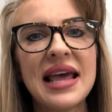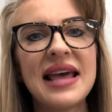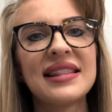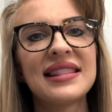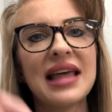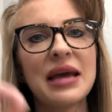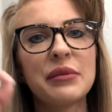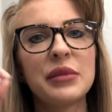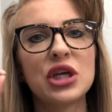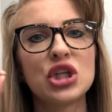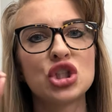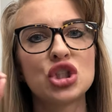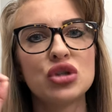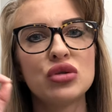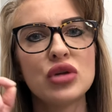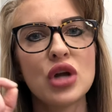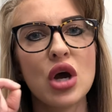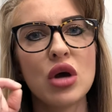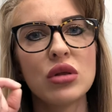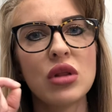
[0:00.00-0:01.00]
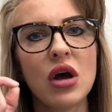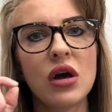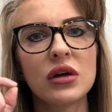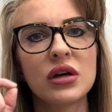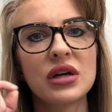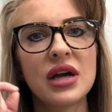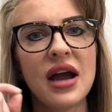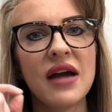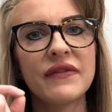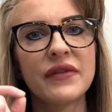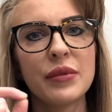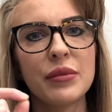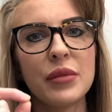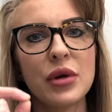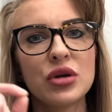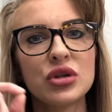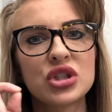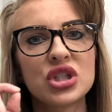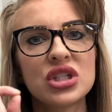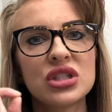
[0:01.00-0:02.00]
that means you no longer have
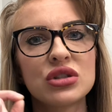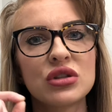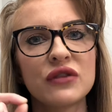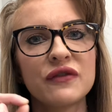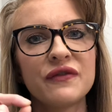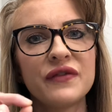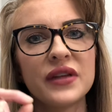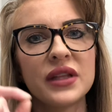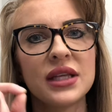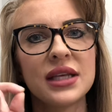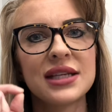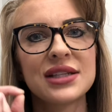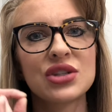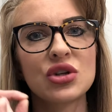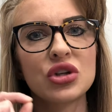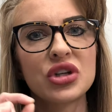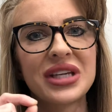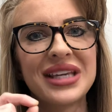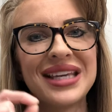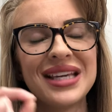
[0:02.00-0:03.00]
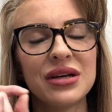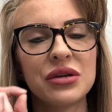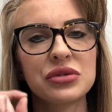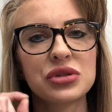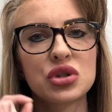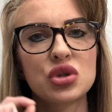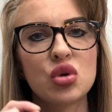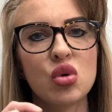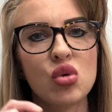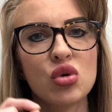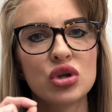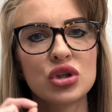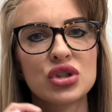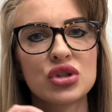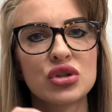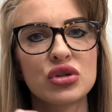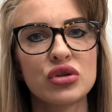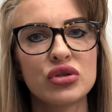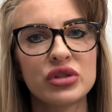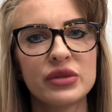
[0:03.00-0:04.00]
emotions or feelings or guilt towards
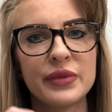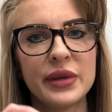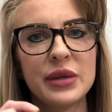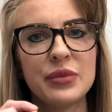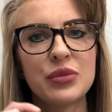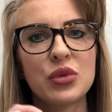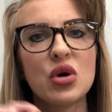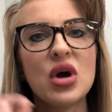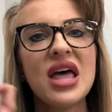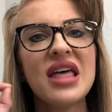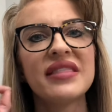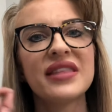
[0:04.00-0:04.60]
those people,